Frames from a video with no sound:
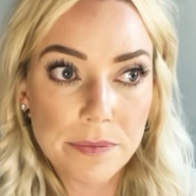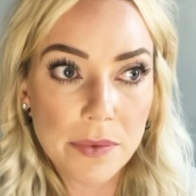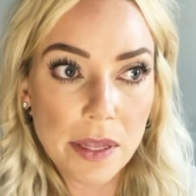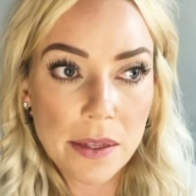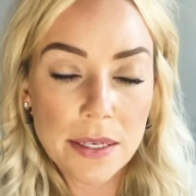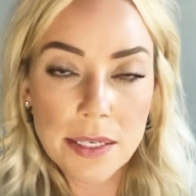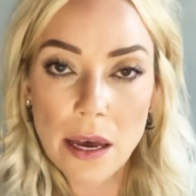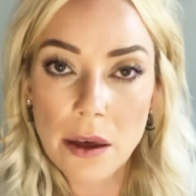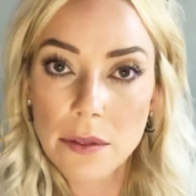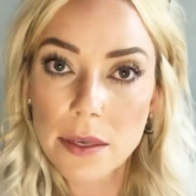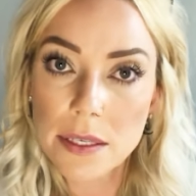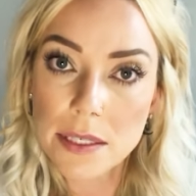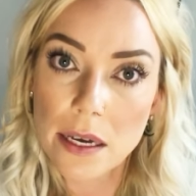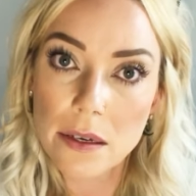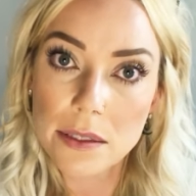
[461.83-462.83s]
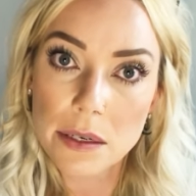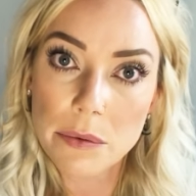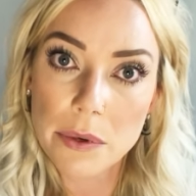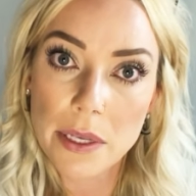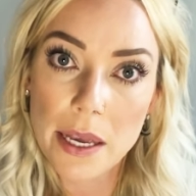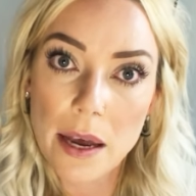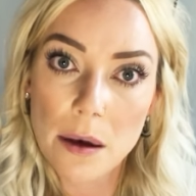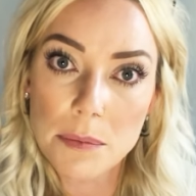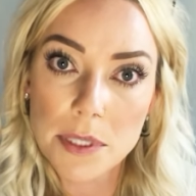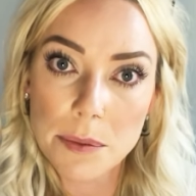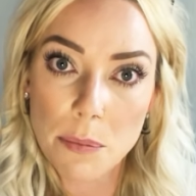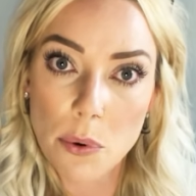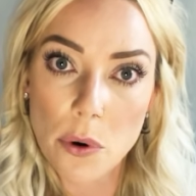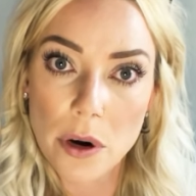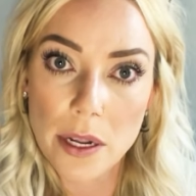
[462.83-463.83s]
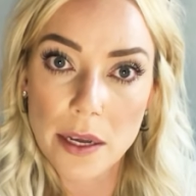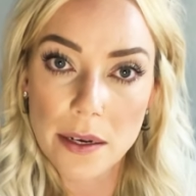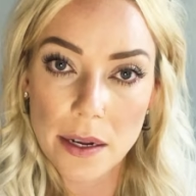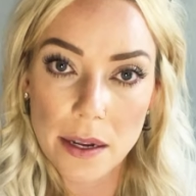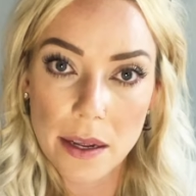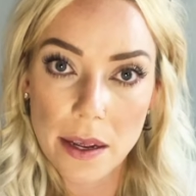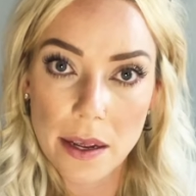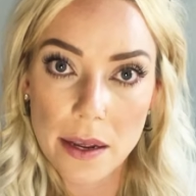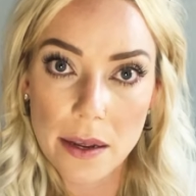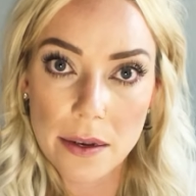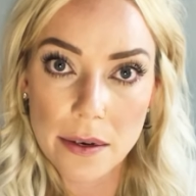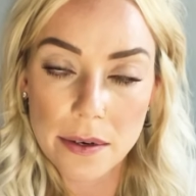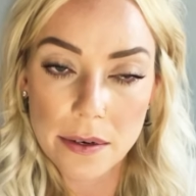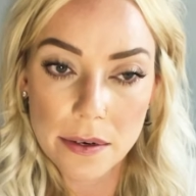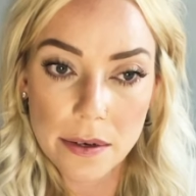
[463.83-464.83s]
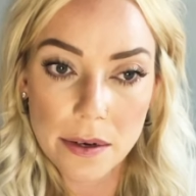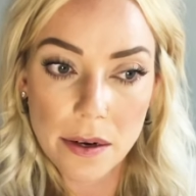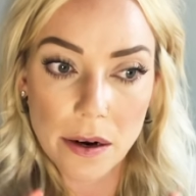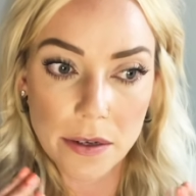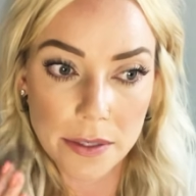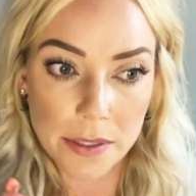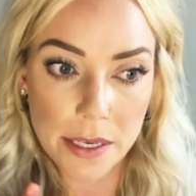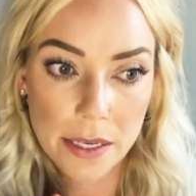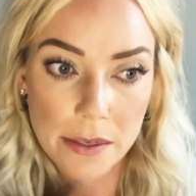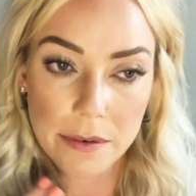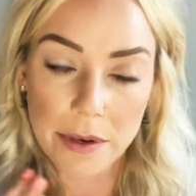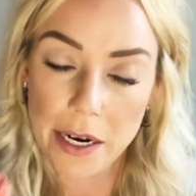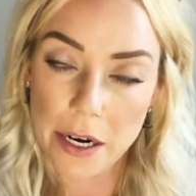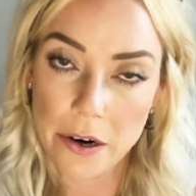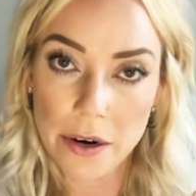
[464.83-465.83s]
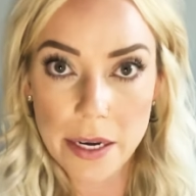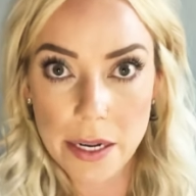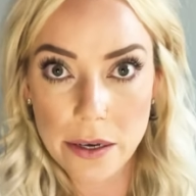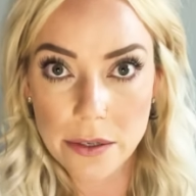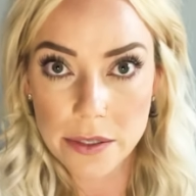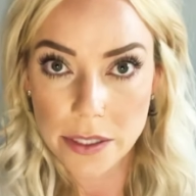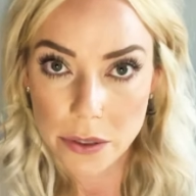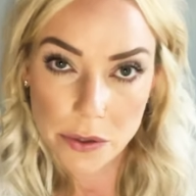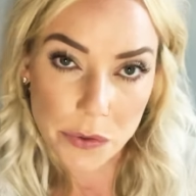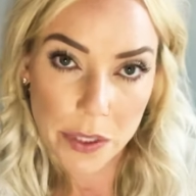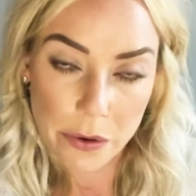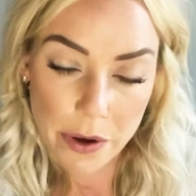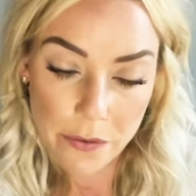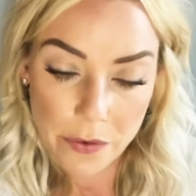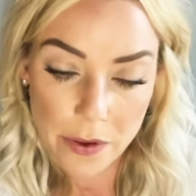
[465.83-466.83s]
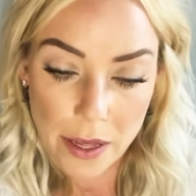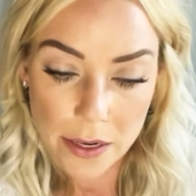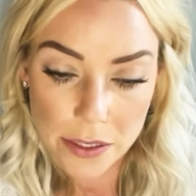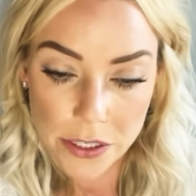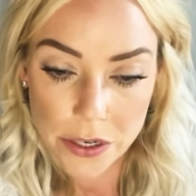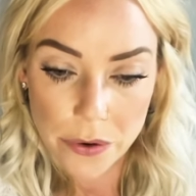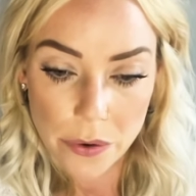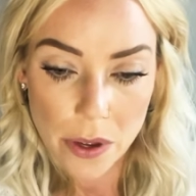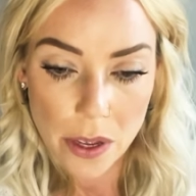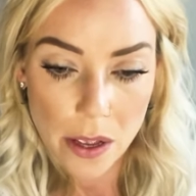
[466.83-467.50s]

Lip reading: these healthy cells, they really help support it in our skin, hair, and nails. So it's really great for that too.